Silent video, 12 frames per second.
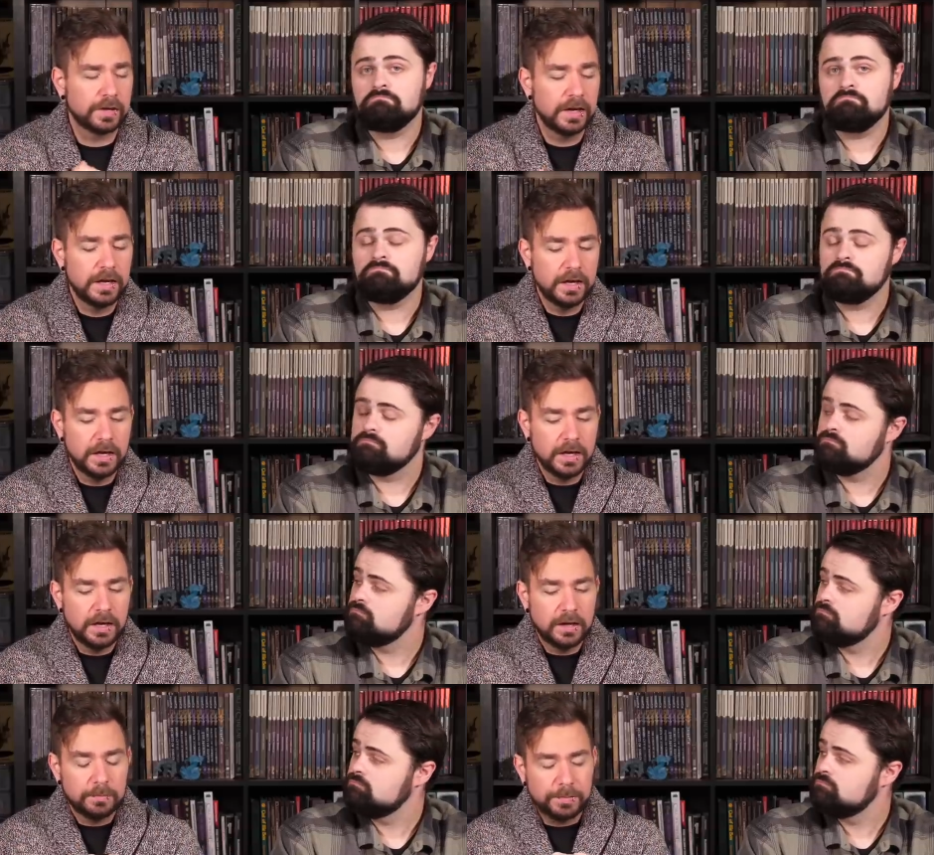Speaker 1: Mm-hmm
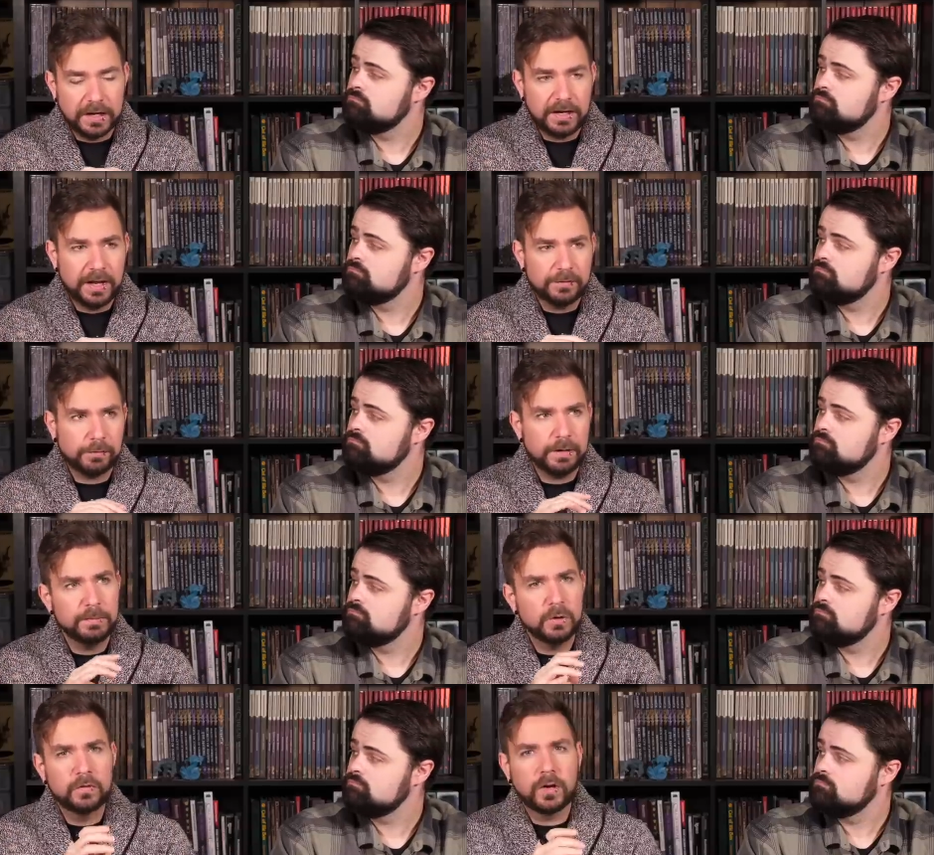but as we
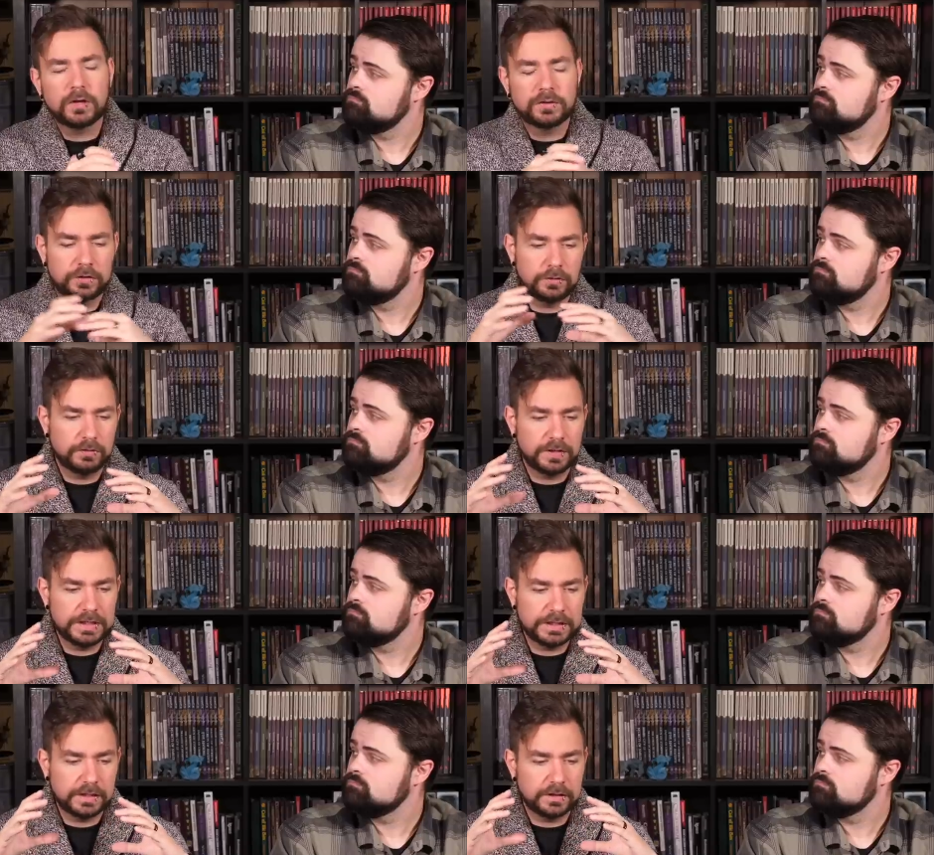move on to
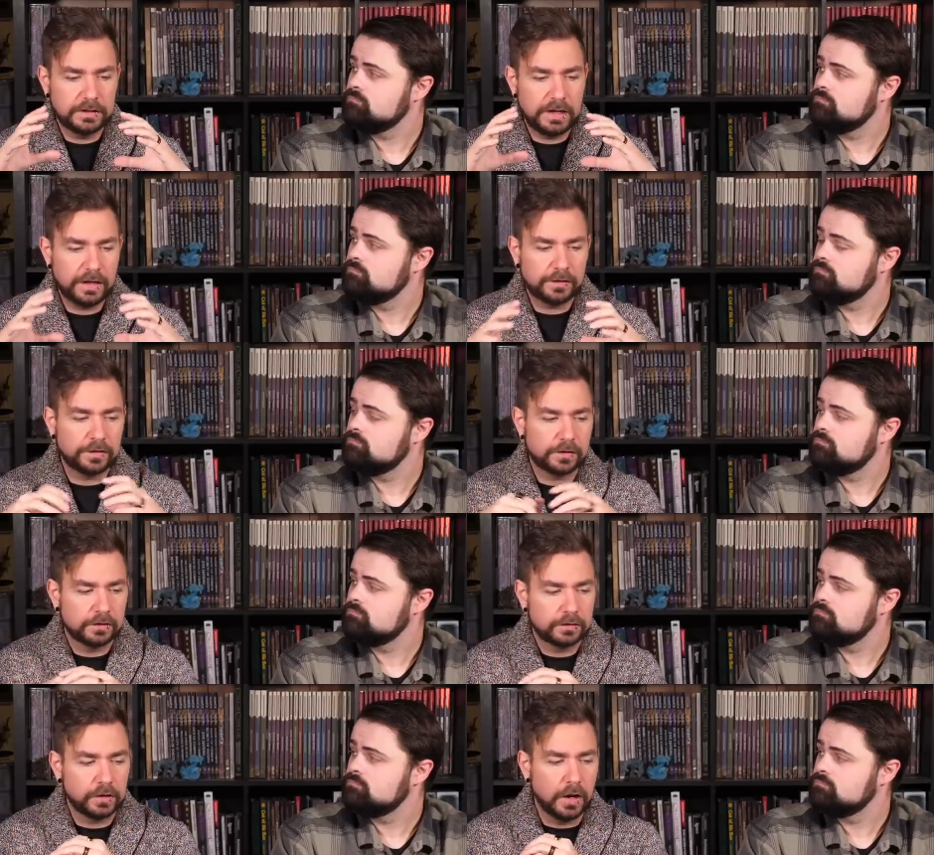the next
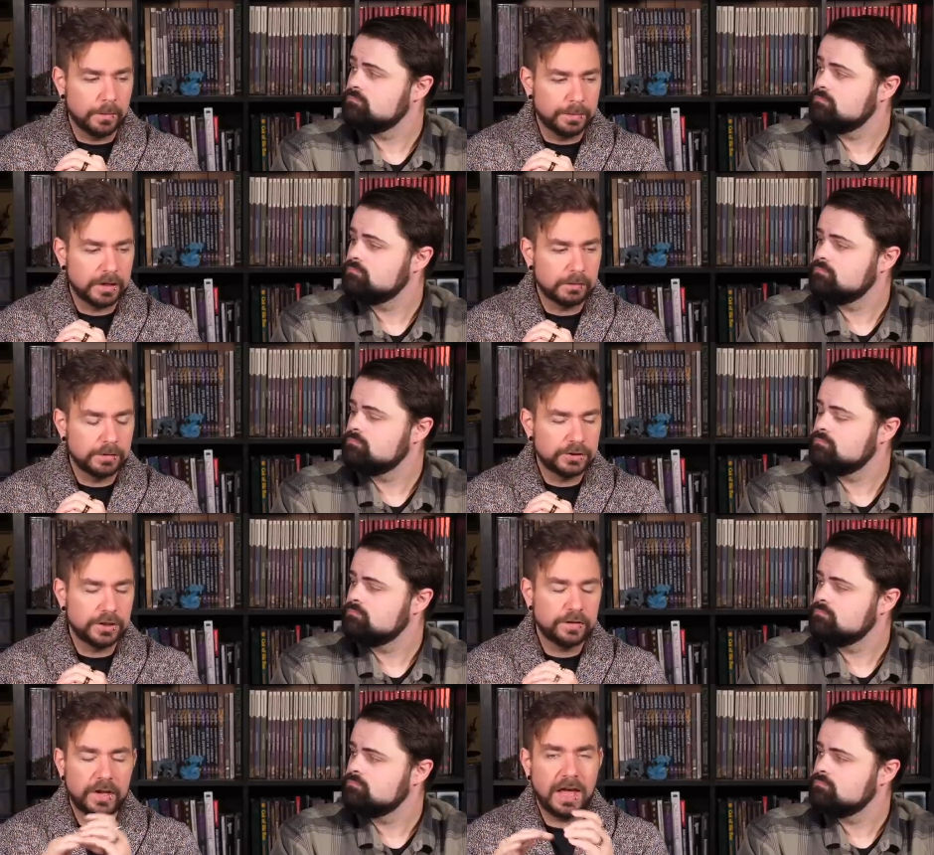topic, which
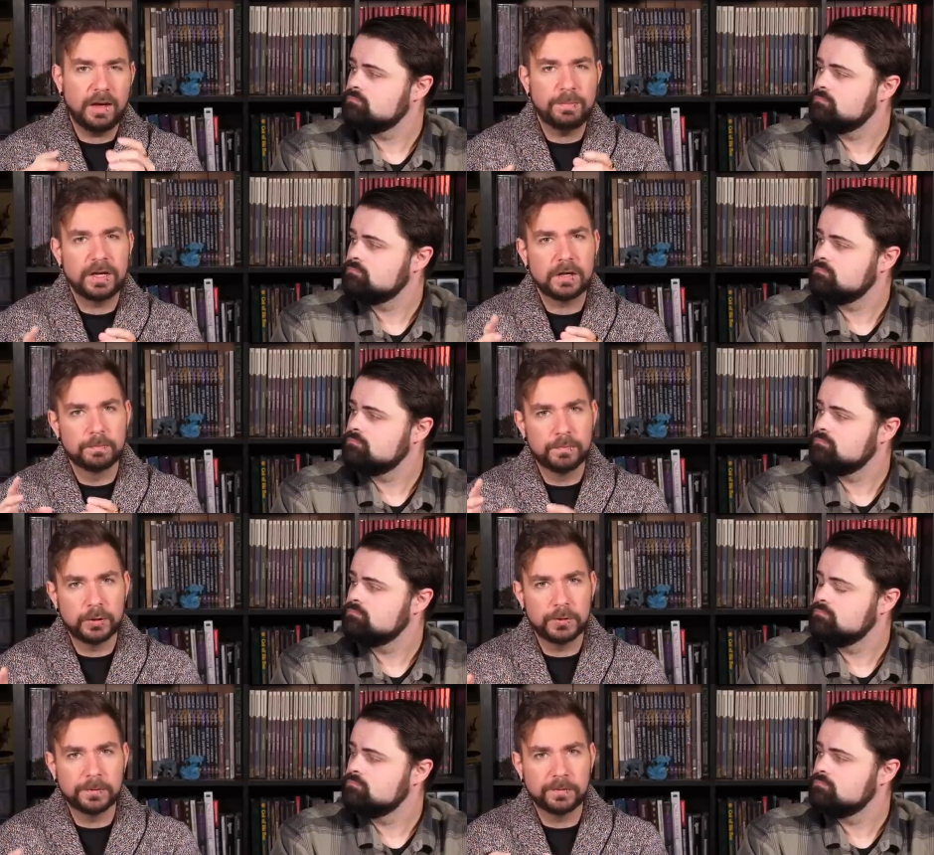is epic
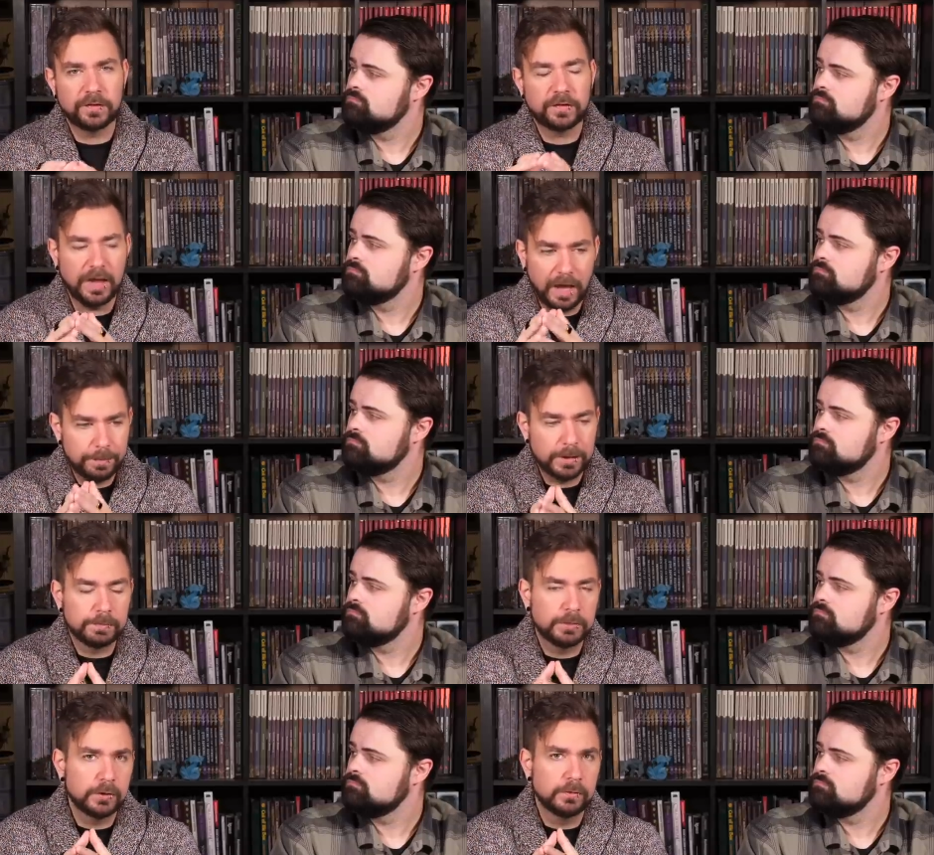boons,
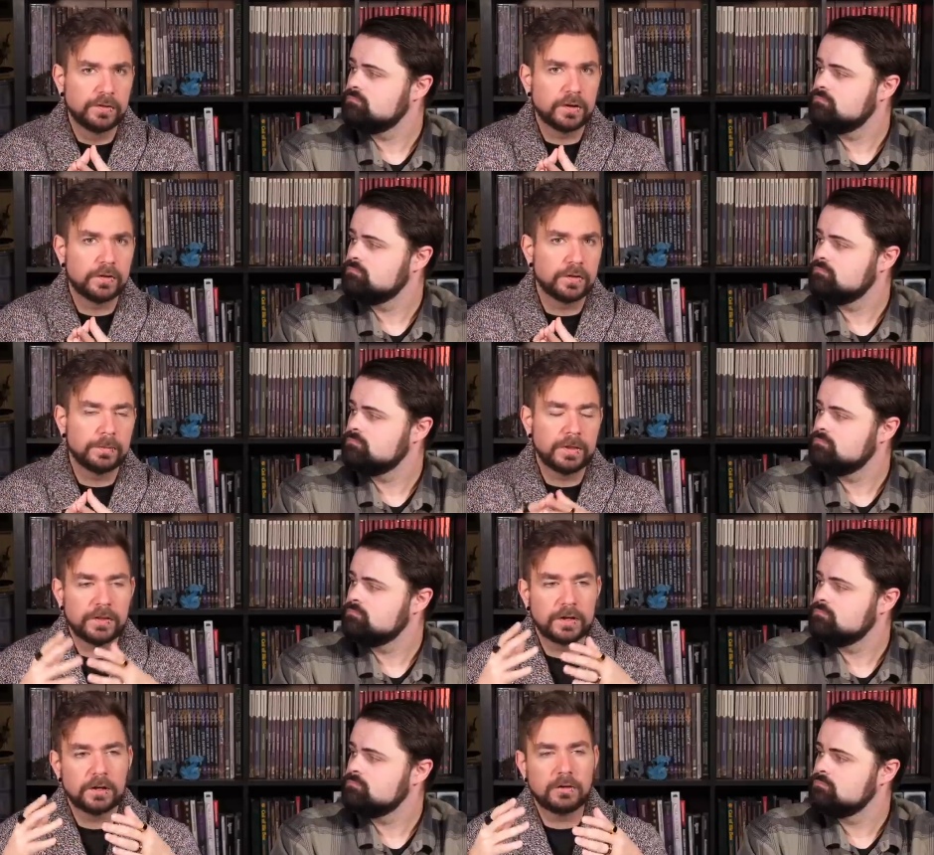epic boons are
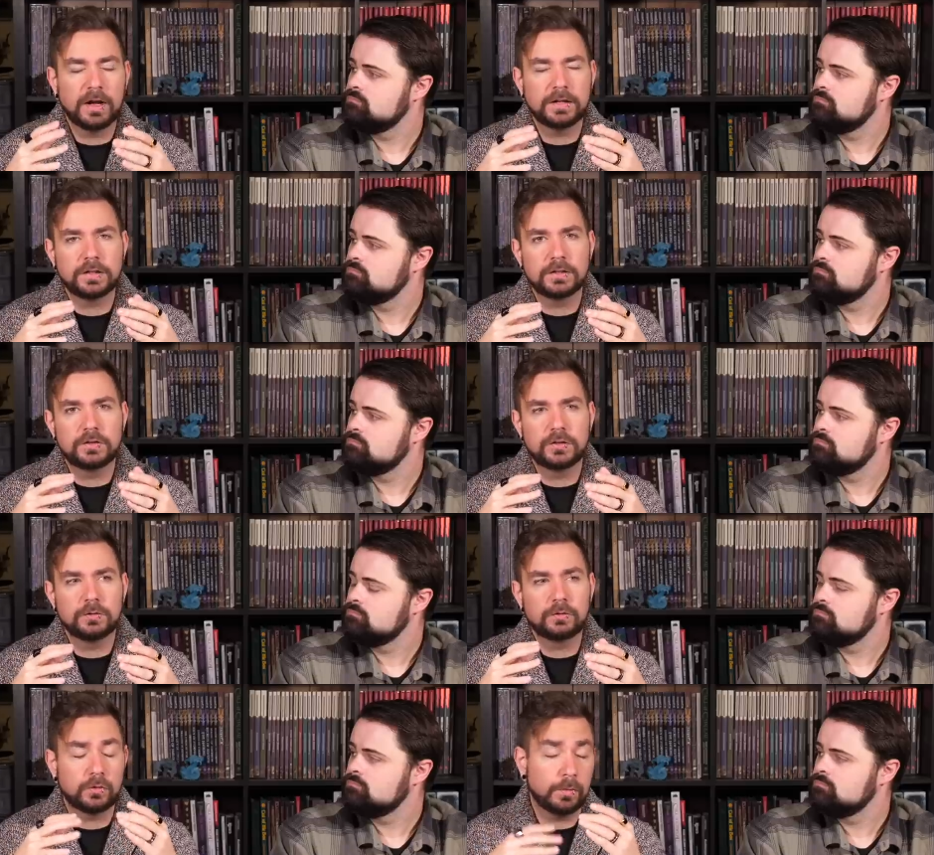something that are granted
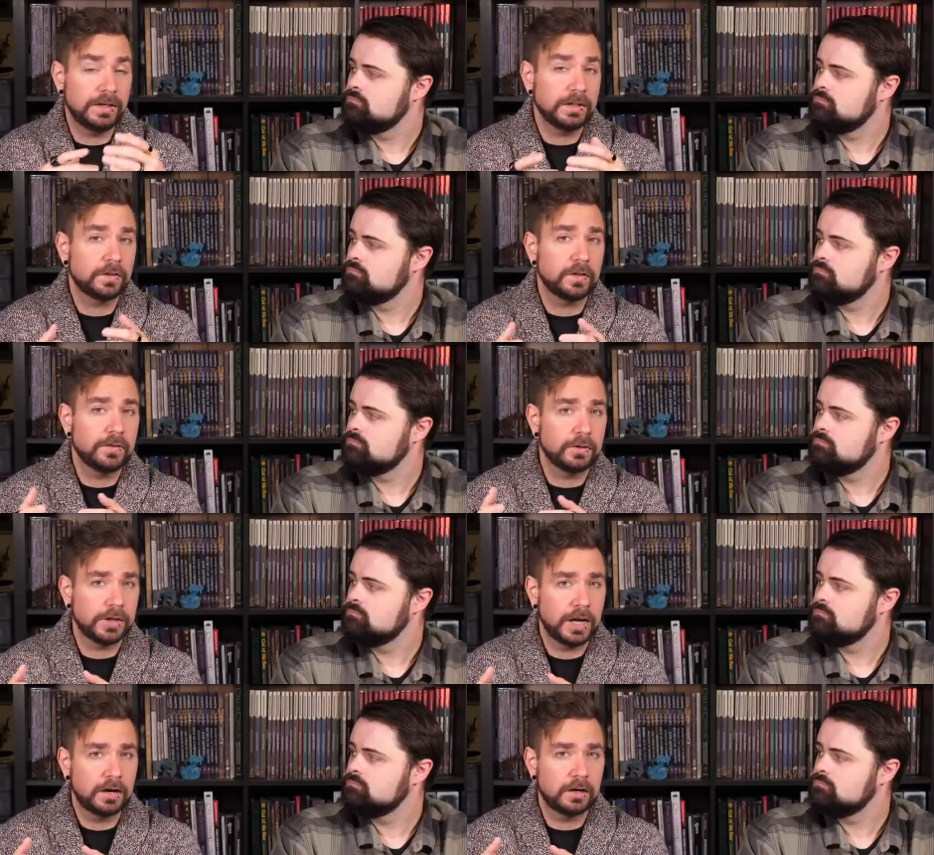to 20th level
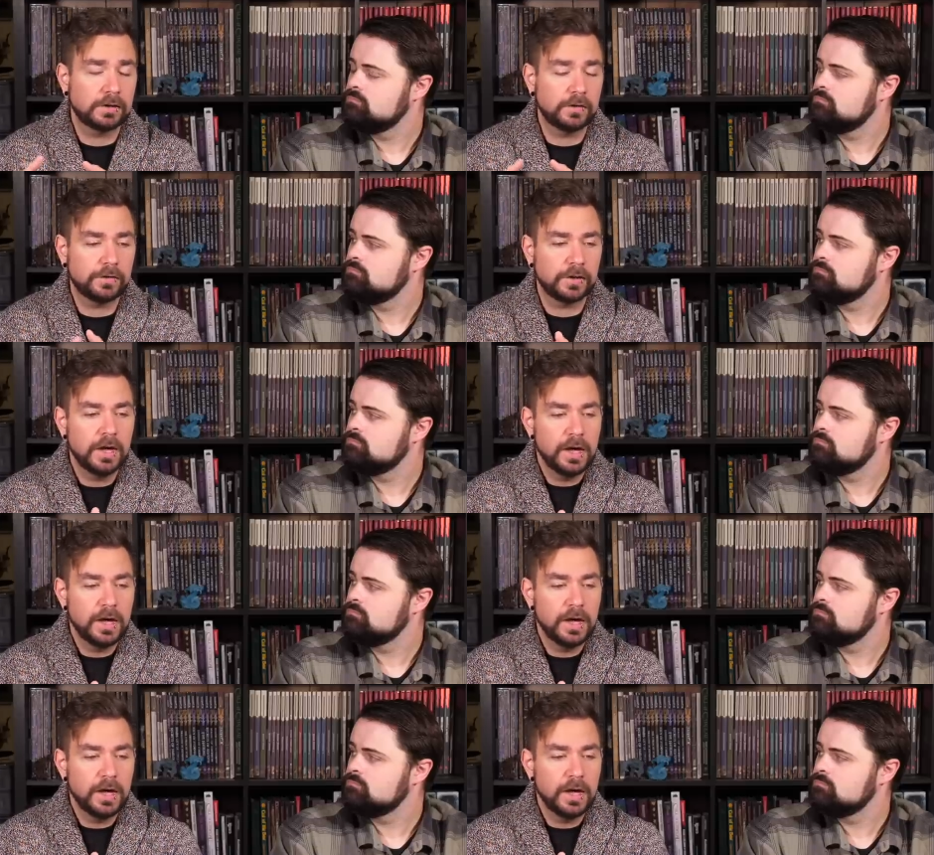characters.